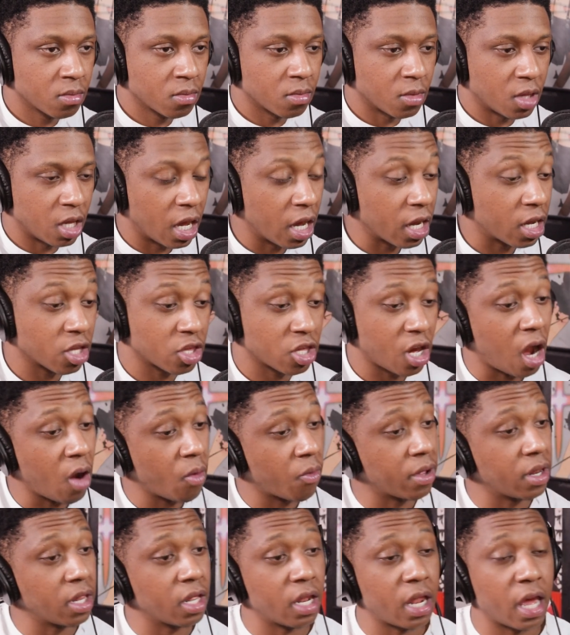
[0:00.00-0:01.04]
Yeah, because y'all
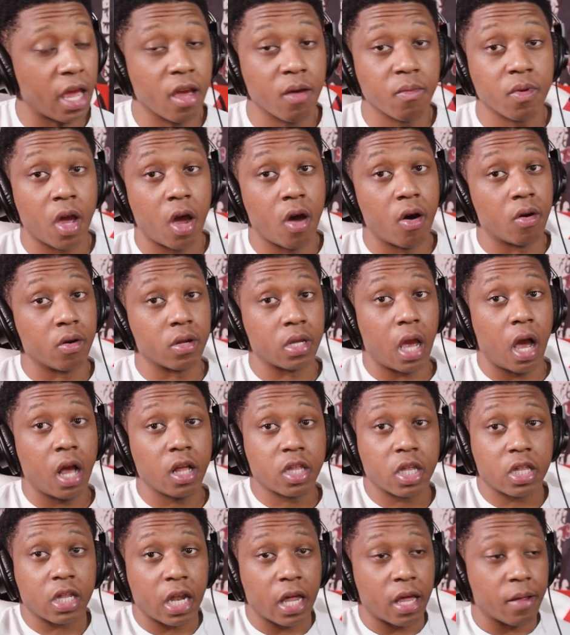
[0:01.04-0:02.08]
really let him go. Y'all
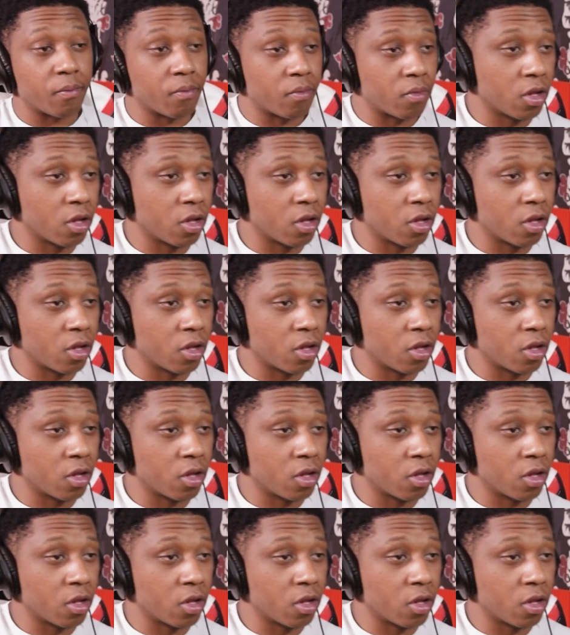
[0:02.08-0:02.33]
just let,